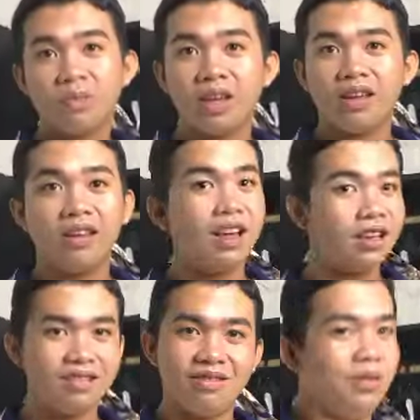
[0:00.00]
me. Like,
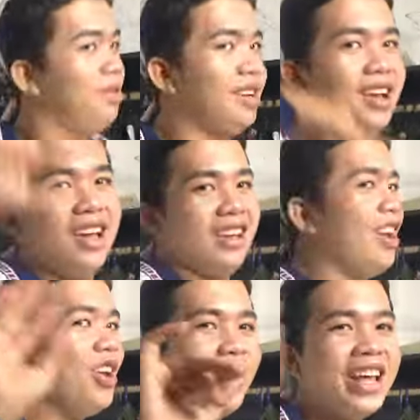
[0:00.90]

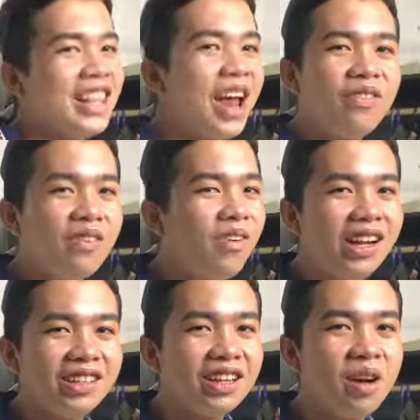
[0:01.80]
you know, not
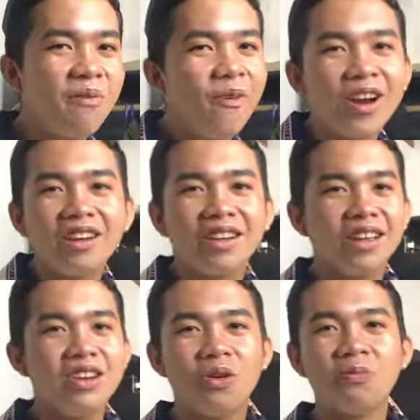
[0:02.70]
everyone can afford,
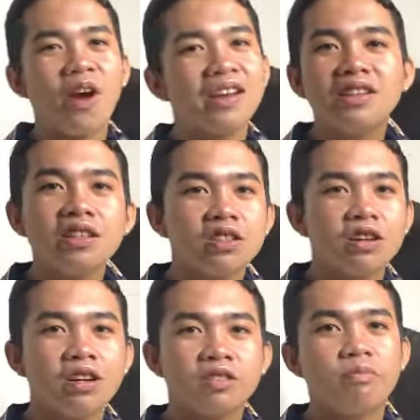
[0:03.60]
you know, branded
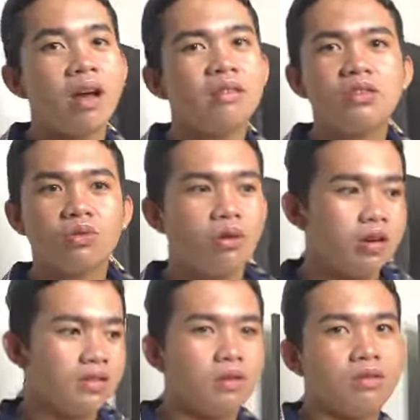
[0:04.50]
shirts, branded
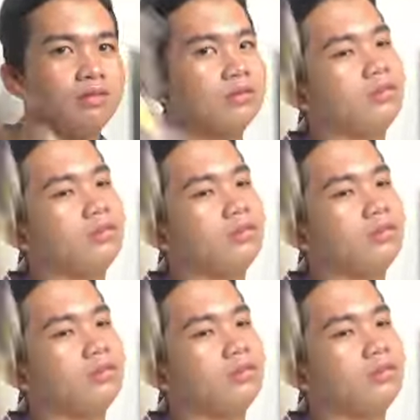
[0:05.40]
shorts. So,